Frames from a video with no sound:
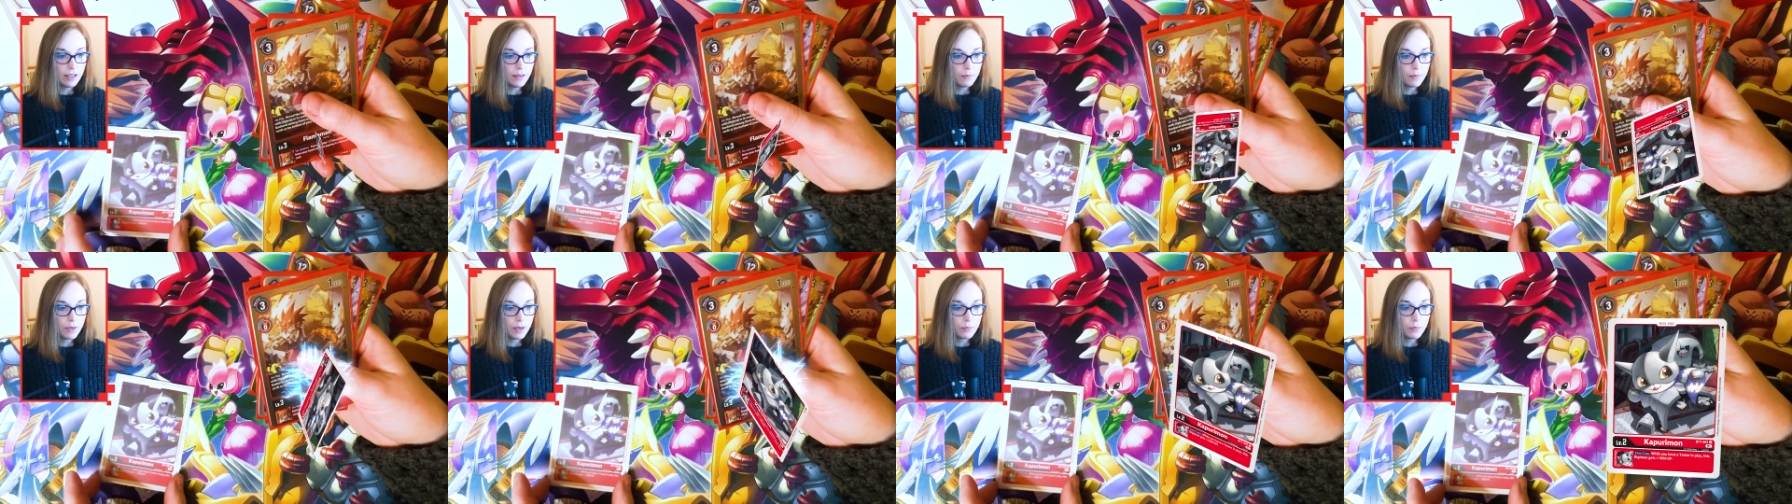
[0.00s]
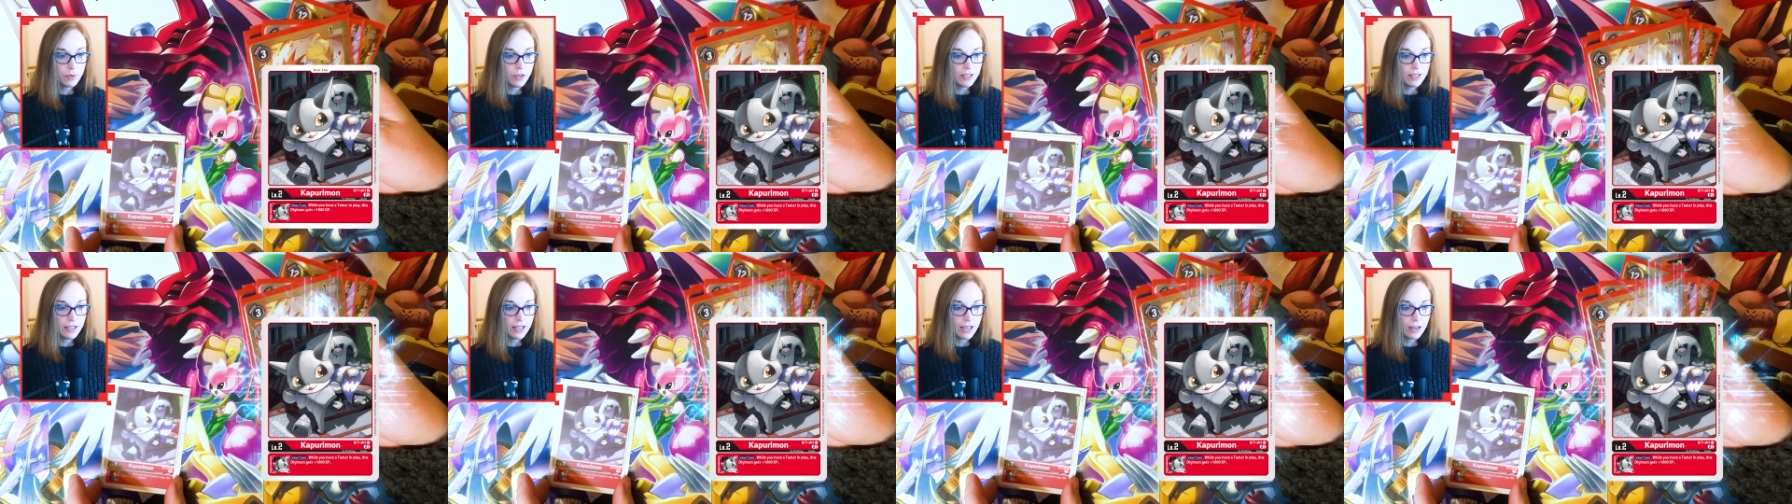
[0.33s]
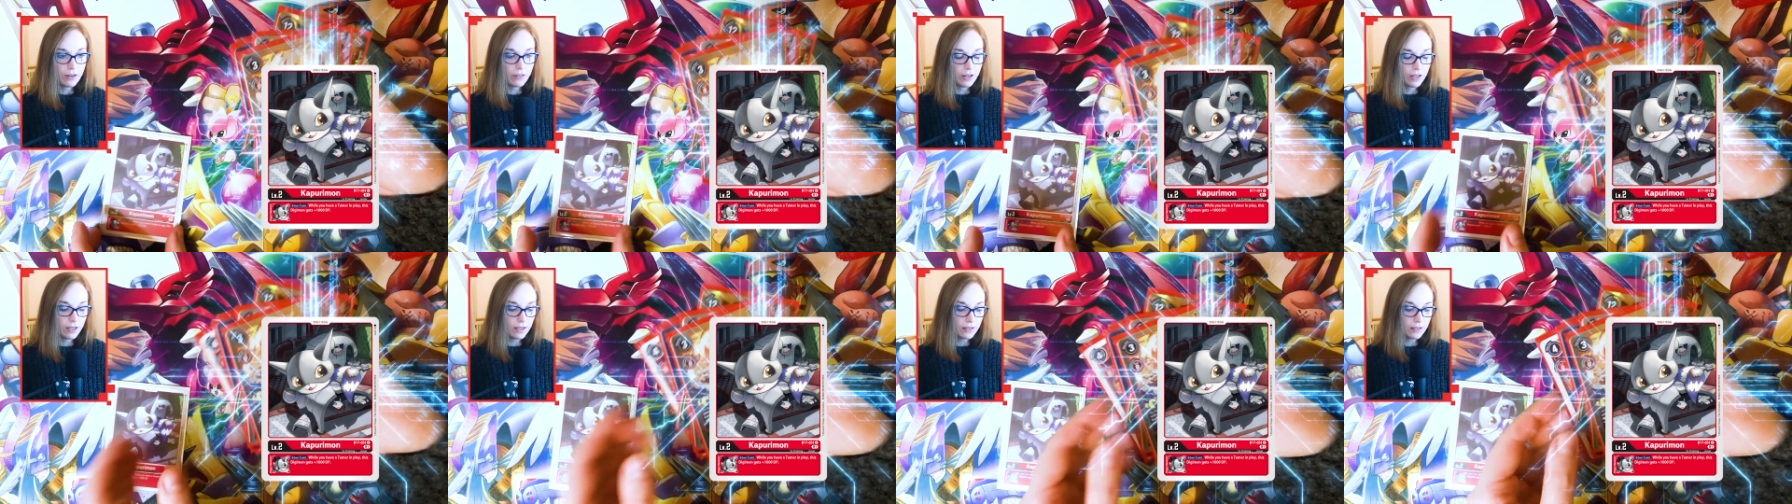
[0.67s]
In my breeding
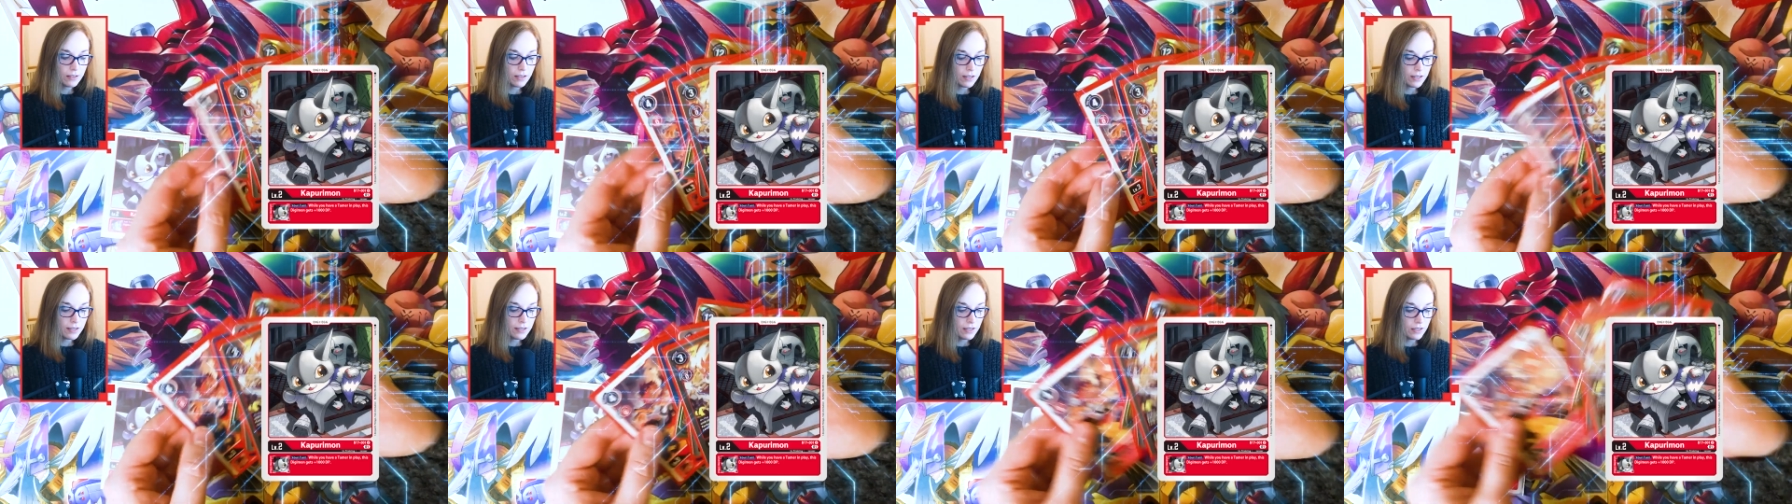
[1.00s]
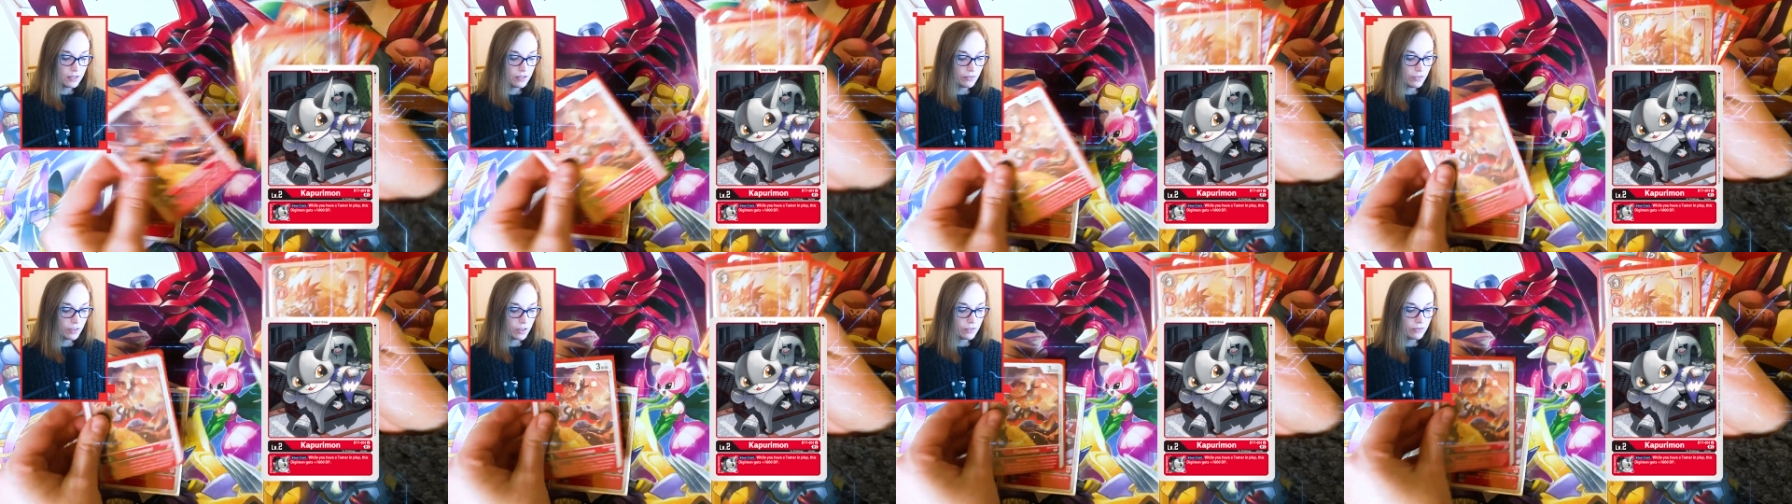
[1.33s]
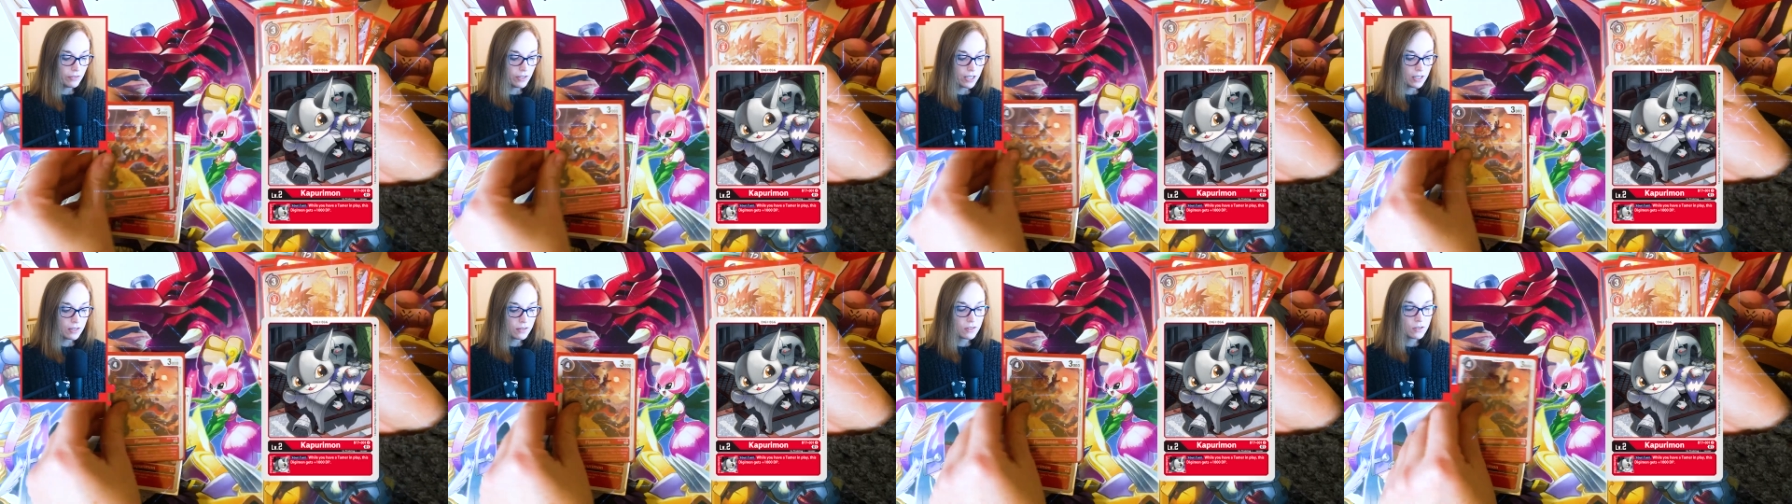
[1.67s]
area, I
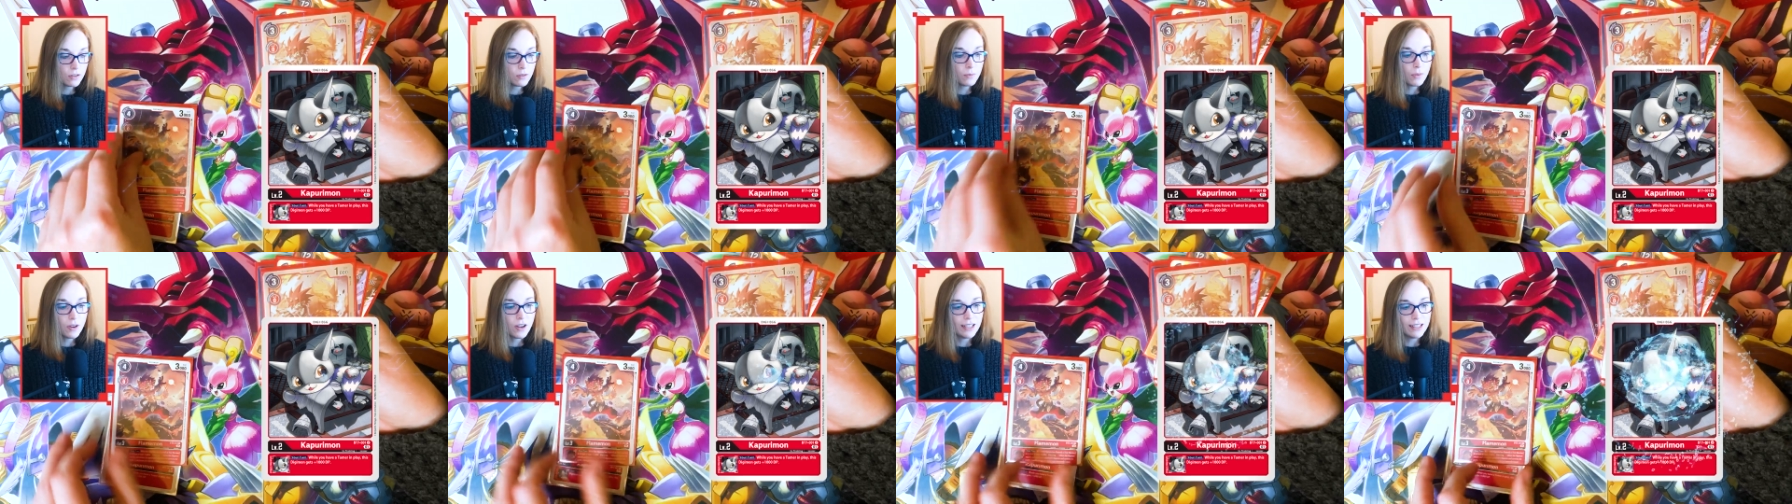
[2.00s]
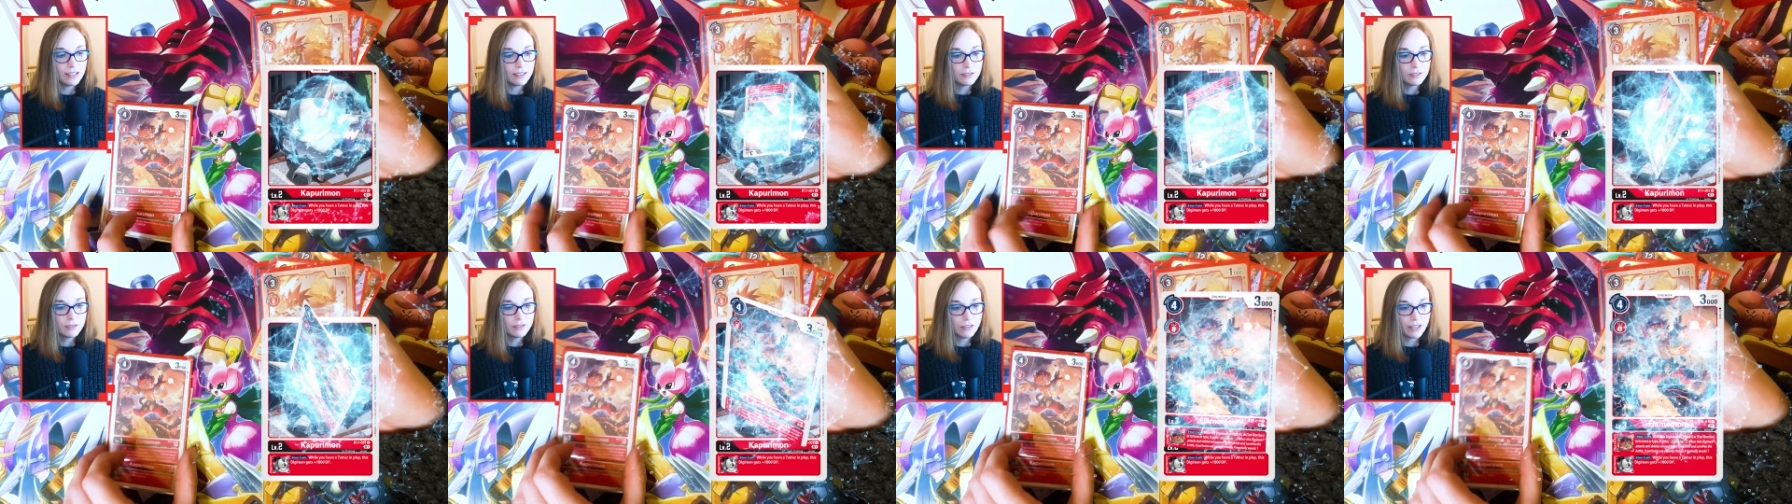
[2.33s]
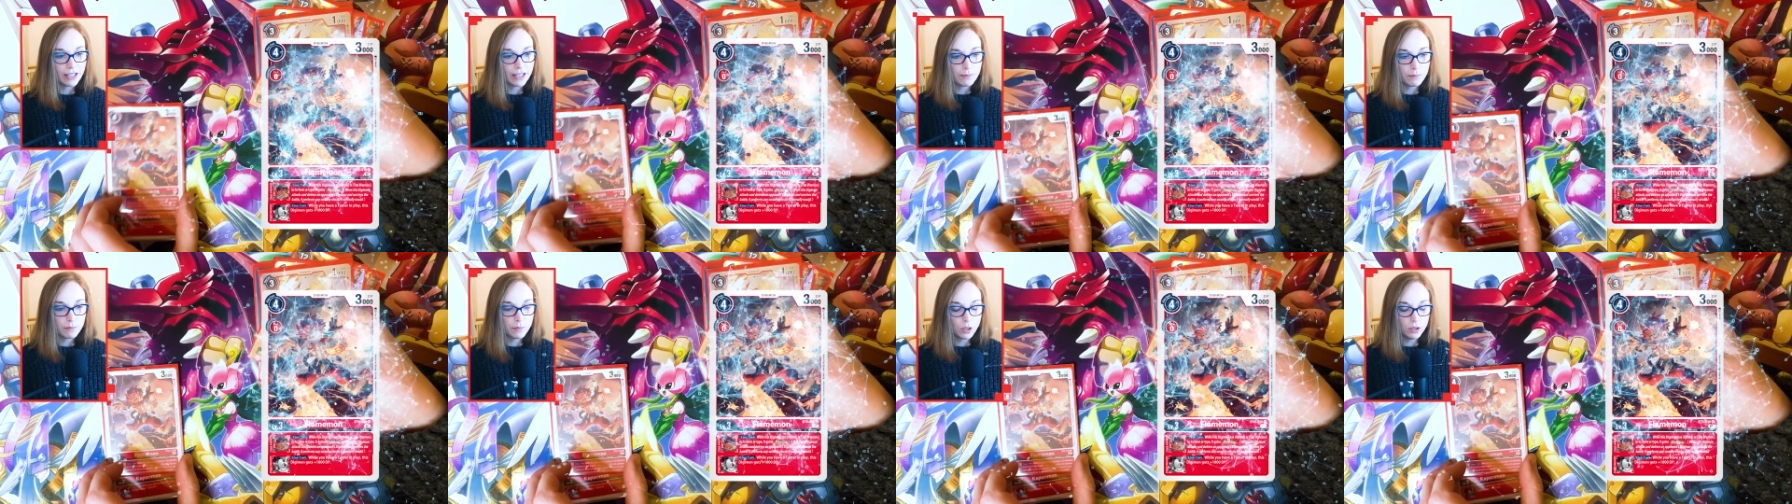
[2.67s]
Digivolve into my little
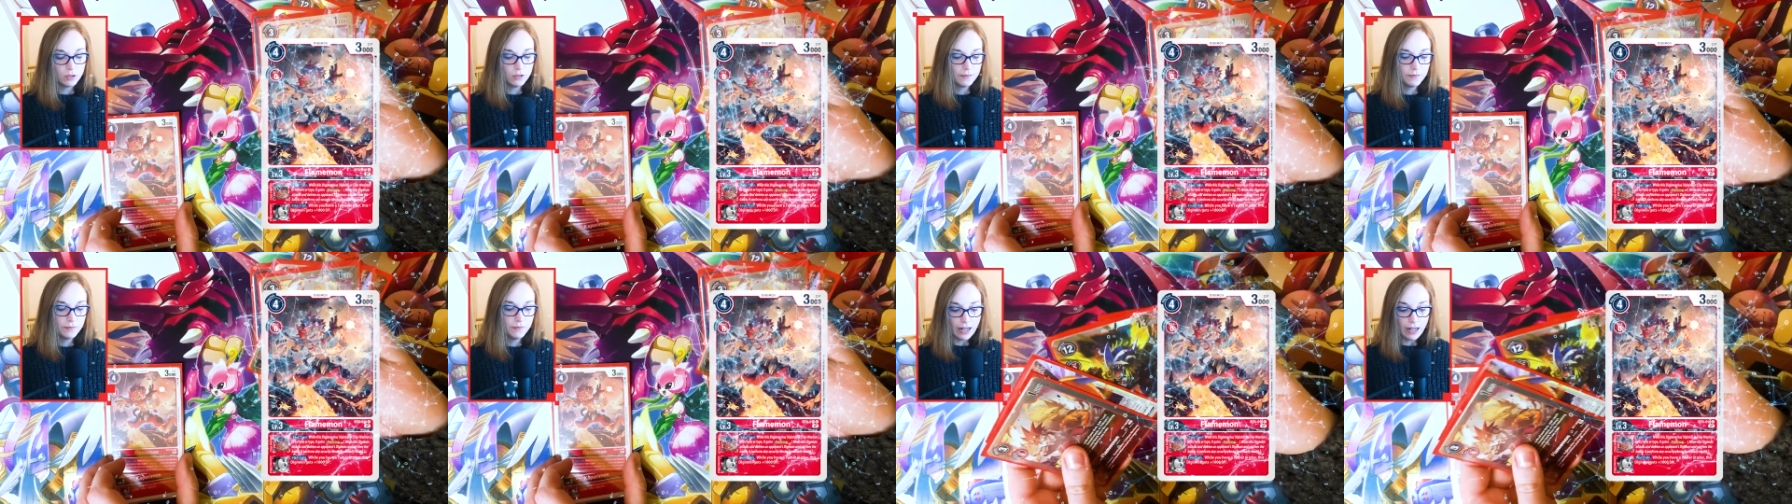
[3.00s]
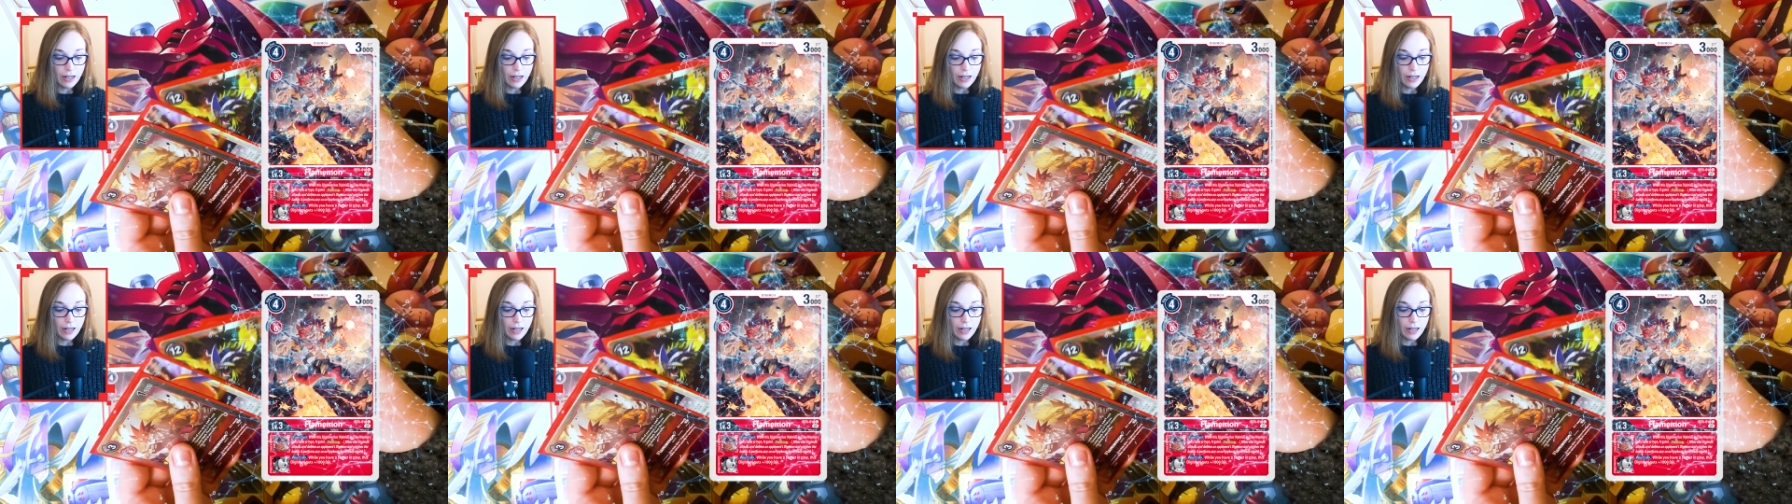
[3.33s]
Flamemon.